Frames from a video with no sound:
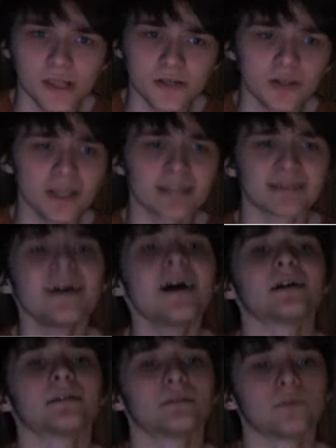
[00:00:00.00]
So yes,
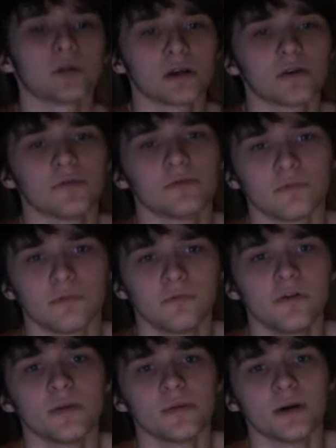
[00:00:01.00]
we're going to go
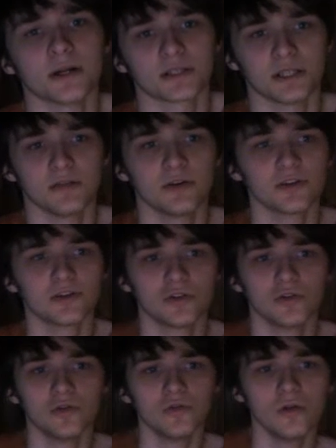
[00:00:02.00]
from the Masked Heroes
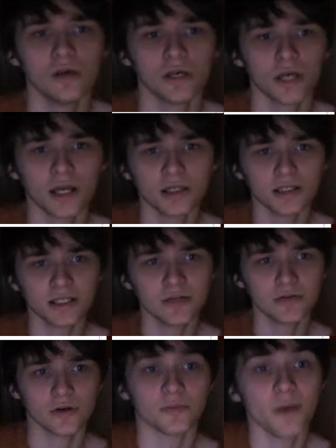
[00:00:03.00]
to a
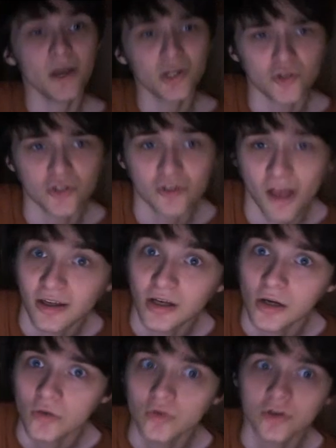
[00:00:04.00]
Synchro Purgatory Dragon,
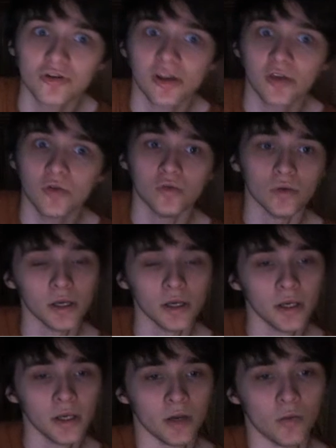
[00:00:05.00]
Ogre Dragoon,
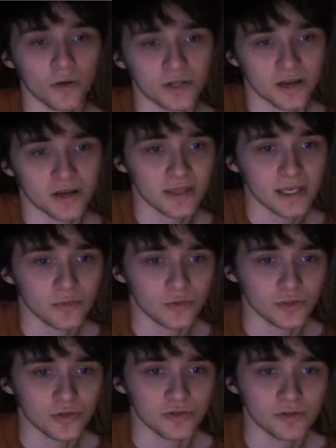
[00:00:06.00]
which I think
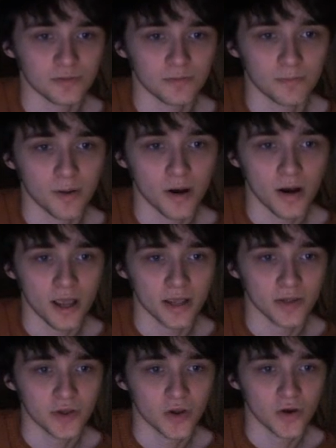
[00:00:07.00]
was used
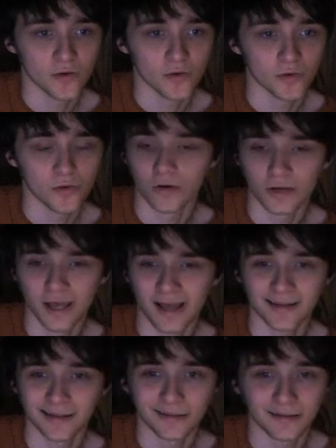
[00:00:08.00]
by Kuru or
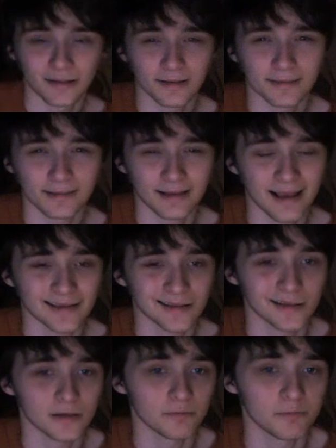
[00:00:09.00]
Callan
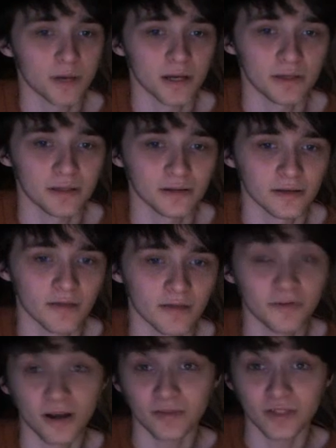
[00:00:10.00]
Kessler, but in the
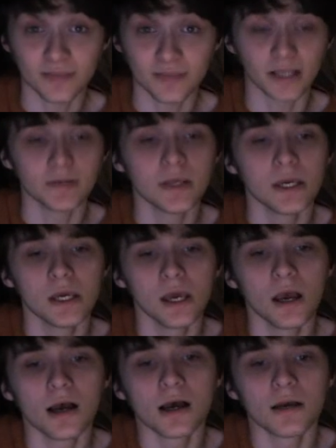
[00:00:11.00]
5Ds manga.
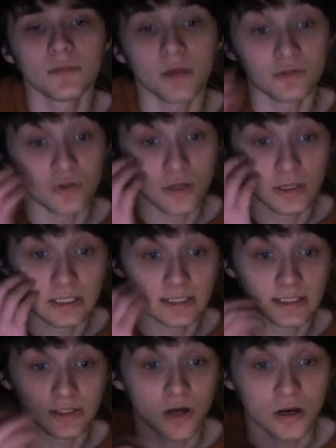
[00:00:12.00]
It
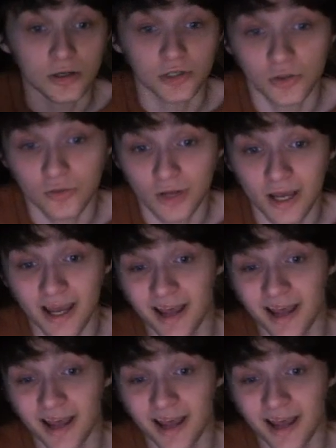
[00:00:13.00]
needs a Dark Tuner